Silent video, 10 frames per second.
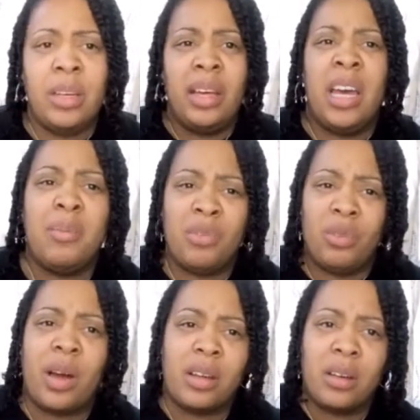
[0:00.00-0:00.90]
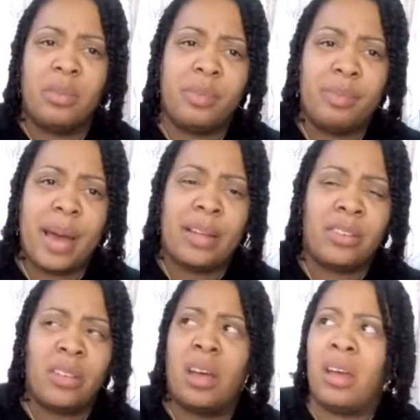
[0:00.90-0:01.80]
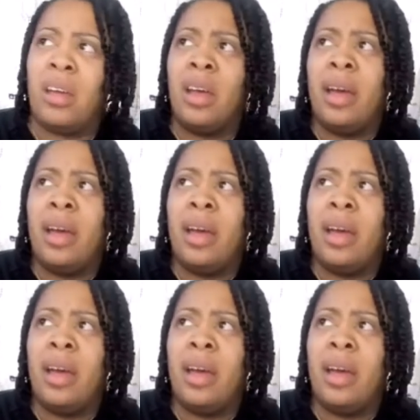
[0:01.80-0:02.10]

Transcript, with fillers: Him and Veronica matched today.